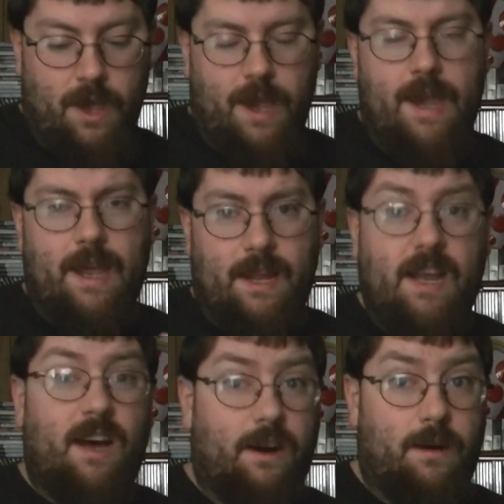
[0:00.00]
and I
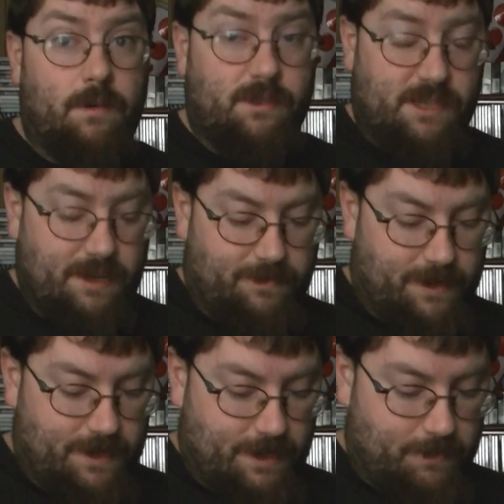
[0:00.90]
got a lot more stuff
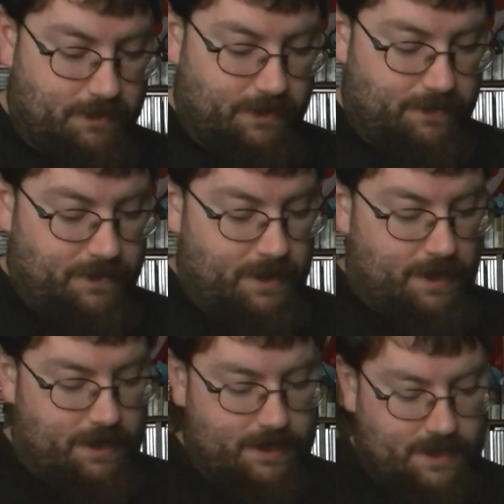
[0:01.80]
on it, I believe.
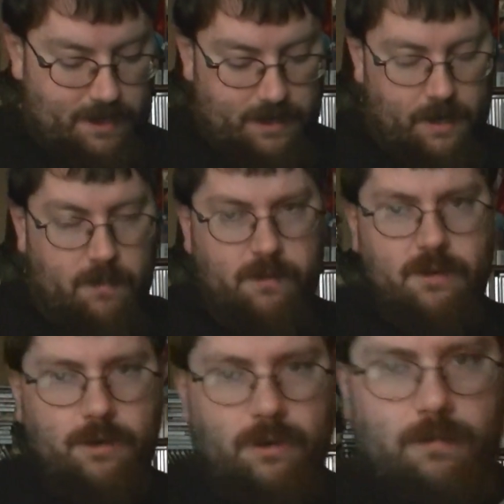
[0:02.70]
Uh, I got Armored Core